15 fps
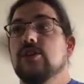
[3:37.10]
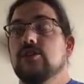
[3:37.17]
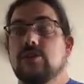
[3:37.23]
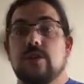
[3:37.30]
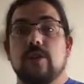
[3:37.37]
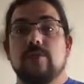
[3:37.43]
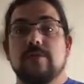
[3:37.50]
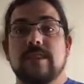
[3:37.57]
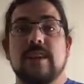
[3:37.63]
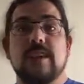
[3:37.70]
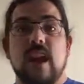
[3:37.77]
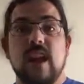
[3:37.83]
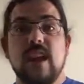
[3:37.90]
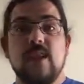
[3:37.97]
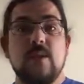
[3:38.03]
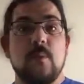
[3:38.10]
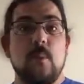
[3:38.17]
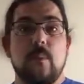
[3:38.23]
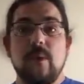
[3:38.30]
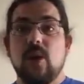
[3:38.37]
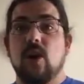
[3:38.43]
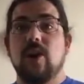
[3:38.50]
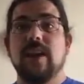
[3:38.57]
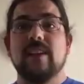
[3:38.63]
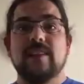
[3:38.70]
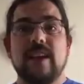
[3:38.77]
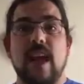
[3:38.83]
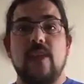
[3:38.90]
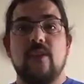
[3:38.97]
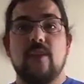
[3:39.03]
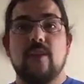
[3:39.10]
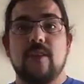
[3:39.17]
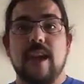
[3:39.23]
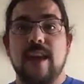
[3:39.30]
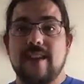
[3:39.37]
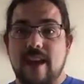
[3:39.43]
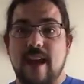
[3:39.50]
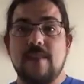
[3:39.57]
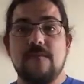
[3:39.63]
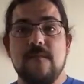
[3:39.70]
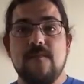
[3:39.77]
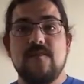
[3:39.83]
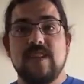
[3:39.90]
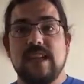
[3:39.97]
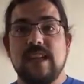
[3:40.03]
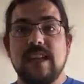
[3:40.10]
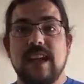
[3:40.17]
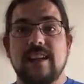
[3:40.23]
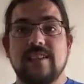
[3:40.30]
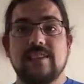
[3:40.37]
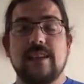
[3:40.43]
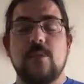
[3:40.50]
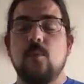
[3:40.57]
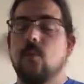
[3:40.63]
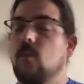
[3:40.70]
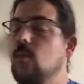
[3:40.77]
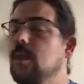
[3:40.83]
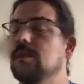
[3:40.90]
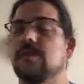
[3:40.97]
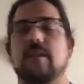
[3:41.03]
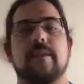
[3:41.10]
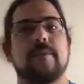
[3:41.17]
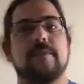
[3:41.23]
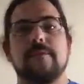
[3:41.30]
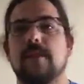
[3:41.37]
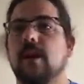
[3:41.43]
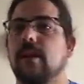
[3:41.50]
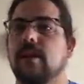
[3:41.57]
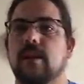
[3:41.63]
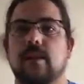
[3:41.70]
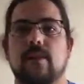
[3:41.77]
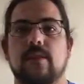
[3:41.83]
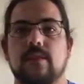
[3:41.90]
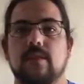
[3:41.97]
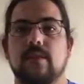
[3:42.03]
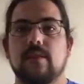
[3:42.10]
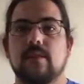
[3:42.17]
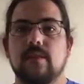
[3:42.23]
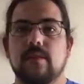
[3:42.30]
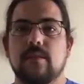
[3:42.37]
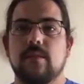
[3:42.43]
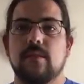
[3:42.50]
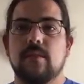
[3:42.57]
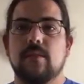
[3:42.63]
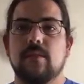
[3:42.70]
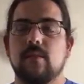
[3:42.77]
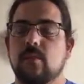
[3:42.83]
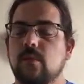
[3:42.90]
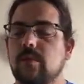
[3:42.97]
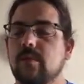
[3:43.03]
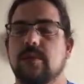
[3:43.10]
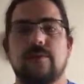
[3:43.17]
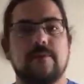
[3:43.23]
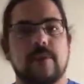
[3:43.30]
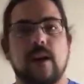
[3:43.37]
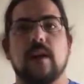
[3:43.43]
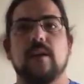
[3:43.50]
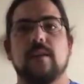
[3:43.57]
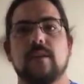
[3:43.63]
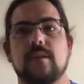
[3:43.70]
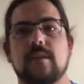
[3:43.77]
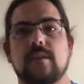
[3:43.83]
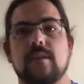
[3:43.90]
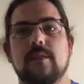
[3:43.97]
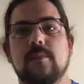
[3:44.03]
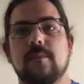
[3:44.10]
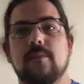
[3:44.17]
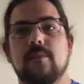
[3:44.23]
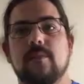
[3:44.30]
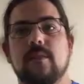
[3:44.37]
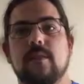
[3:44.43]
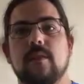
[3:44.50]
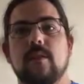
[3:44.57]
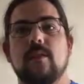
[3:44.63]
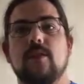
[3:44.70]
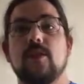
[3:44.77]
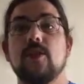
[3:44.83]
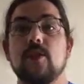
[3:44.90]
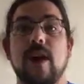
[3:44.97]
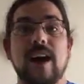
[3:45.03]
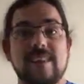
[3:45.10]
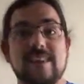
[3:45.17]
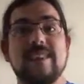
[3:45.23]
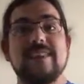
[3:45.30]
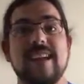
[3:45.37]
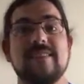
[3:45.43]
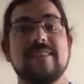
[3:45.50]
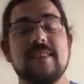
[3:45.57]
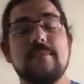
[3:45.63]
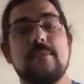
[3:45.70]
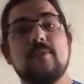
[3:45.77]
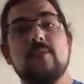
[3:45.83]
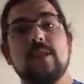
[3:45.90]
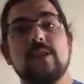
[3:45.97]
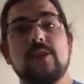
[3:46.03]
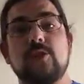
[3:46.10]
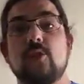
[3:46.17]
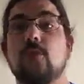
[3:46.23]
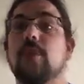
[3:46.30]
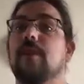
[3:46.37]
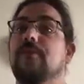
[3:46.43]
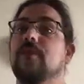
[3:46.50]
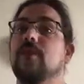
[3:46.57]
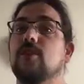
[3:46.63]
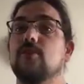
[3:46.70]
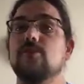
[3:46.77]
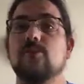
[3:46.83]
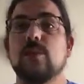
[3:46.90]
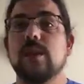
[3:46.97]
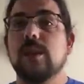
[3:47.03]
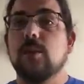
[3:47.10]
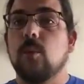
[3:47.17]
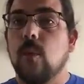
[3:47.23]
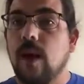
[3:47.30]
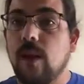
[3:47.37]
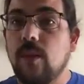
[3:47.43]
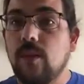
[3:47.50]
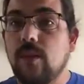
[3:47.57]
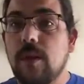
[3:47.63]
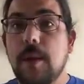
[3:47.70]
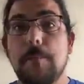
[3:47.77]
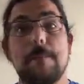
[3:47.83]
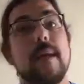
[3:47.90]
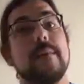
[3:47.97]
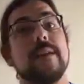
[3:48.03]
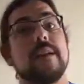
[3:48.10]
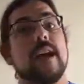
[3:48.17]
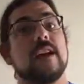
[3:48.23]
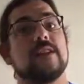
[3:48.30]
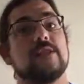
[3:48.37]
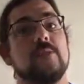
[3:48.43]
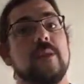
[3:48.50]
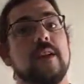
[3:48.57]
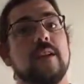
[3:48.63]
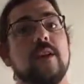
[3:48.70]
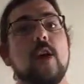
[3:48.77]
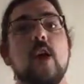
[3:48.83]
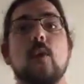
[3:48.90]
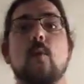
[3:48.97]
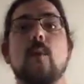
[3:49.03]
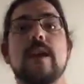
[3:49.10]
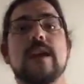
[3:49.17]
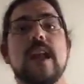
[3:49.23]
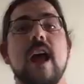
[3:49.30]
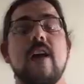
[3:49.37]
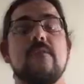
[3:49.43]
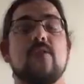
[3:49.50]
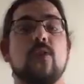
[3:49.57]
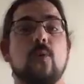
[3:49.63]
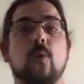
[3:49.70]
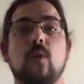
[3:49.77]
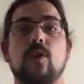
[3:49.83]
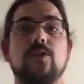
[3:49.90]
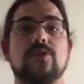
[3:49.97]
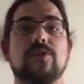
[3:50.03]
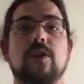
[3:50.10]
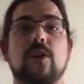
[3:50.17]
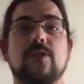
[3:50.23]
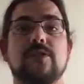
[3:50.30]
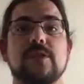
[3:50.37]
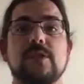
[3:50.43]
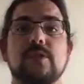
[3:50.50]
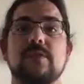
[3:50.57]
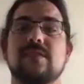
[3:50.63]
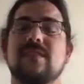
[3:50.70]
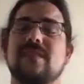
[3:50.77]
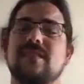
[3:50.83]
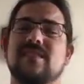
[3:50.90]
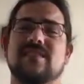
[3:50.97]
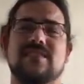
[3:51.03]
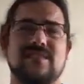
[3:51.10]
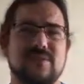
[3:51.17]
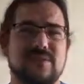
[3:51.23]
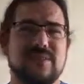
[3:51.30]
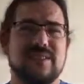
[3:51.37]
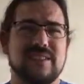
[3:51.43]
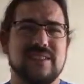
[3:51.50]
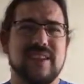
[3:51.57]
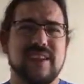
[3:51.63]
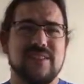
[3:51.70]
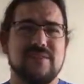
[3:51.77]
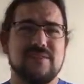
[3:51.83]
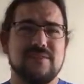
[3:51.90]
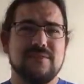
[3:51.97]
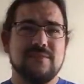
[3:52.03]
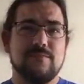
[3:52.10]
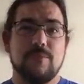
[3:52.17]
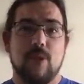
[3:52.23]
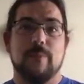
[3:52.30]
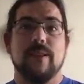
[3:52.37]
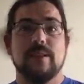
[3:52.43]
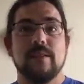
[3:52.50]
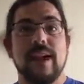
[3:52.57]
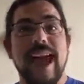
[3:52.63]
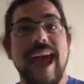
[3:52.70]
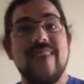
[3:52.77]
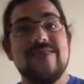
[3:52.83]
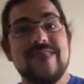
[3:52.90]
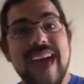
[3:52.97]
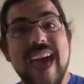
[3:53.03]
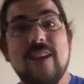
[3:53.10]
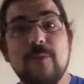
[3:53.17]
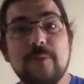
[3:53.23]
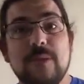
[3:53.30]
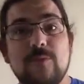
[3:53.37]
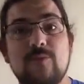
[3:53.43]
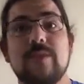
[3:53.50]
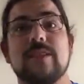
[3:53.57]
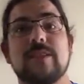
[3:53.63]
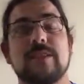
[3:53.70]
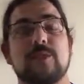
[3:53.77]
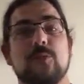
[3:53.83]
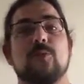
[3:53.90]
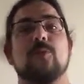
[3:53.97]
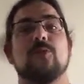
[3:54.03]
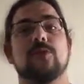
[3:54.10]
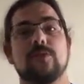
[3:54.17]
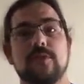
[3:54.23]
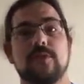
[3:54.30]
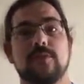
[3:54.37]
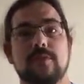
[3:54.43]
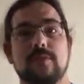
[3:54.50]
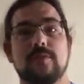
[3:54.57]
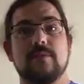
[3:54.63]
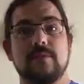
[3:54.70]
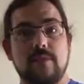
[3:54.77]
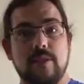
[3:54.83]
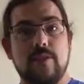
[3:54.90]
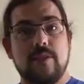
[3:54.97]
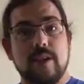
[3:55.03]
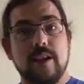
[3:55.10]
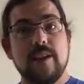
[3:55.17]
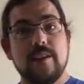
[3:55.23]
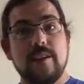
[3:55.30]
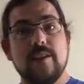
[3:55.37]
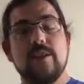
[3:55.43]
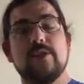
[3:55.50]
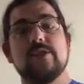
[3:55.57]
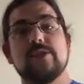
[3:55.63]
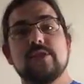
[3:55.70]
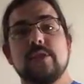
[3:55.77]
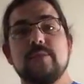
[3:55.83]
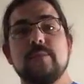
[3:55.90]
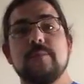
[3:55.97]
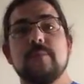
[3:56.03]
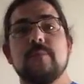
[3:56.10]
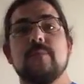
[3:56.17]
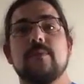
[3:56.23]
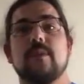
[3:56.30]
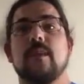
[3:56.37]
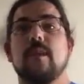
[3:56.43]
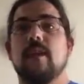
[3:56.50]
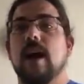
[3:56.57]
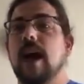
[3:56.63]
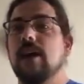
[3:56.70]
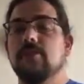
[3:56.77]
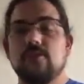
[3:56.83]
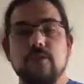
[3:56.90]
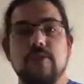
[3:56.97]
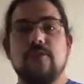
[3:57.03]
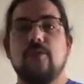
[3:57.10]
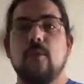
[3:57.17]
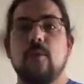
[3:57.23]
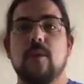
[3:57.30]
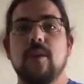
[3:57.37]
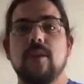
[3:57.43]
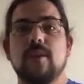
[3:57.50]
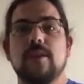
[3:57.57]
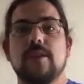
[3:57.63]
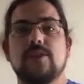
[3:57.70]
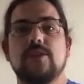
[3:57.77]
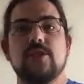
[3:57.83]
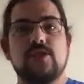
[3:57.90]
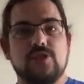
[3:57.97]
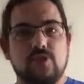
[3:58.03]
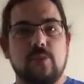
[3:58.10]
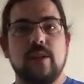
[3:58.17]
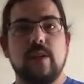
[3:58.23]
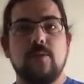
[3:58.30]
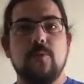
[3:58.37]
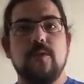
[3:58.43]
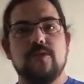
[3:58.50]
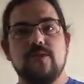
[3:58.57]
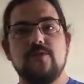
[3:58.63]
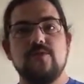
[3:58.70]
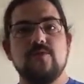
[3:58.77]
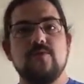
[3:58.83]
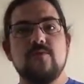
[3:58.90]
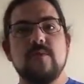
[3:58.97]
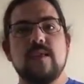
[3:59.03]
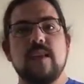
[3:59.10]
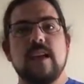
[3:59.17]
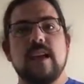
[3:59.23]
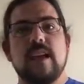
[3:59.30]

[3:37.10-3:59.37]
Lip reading: you know, tonight when we all get together at 9:15 and say, "What the fuck, Aaron? What the fuck?" You know, I think that's going to be really cool. And if it goes really well, maybe next week, we can have the world's largest "Seriously, Daniel?" moment. And that'll be really cool. All right? So I look forward to joining with you